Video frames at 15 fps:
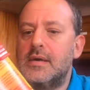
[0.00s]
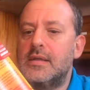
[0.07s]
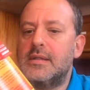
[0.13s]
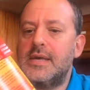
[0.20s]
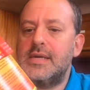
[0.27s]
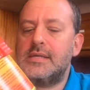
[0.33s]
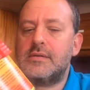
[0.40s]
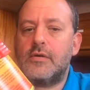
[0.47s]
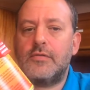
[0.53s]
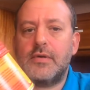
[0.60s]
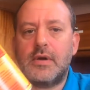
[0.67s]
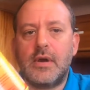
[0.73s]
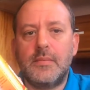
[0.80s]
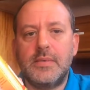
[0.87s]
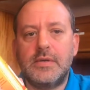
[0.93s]
These often
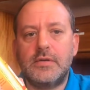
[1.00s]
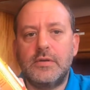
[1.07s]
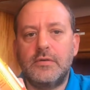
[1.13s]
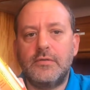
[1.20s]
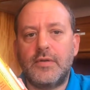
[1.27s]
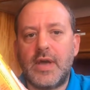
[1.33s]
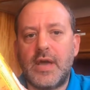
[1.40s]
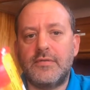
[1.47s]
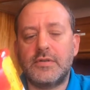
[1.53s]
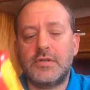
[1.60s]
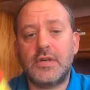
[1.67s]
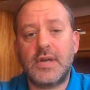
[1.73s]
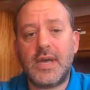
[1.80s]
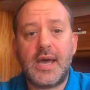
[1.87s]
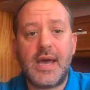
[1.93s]
come in 2 flavours. You
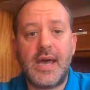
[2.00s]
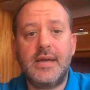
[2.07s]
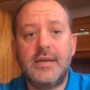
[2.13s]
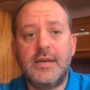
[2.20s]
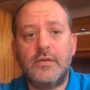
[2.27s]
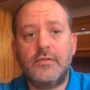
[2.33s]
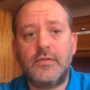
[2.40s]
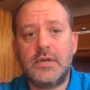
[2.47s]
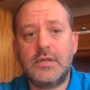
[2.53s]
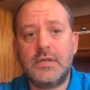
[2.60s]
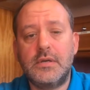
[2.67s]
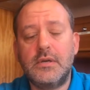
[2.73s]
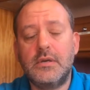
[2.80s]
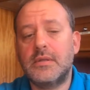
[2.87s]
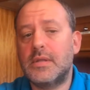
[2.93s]
can get a handheld
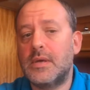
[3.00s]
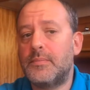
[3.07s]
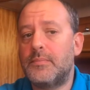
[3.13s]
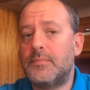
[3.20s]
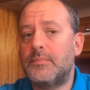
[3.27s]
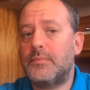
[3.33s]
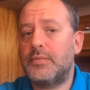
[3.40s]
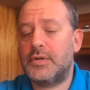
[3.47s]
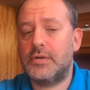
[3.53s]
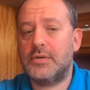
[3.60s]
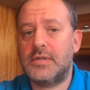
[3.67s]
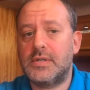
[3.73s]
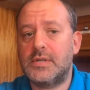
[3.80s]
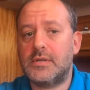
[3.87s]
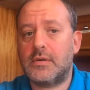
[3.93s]
version that
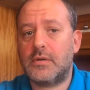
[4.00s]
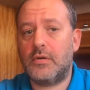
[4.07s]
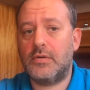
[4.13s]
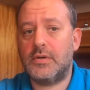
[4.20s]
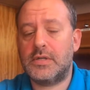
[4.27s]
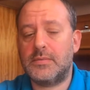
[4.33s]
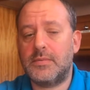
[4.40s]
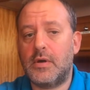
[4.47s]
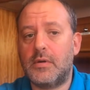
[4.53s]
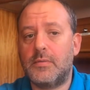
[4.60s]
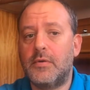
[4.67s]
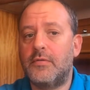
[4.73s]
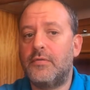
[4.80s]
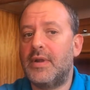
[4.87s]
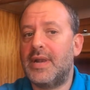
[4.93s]
produces orange smoke
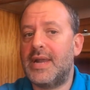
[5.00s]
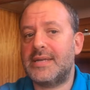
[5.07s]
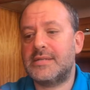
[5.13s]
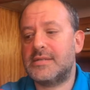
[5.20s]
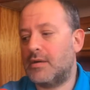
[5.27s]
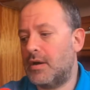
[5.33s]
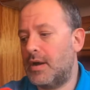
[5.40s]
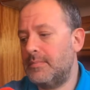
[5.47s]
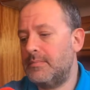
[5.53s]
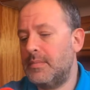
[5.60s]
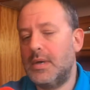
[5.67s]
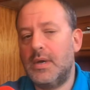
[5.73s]
but for less time,